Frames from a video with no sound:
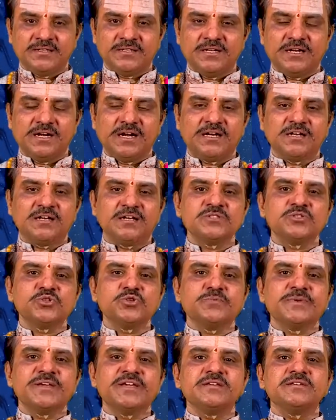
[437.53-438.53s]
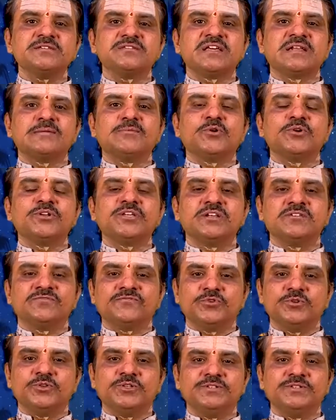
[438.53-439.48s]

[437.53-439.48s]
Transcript: and consuming ceremonial food.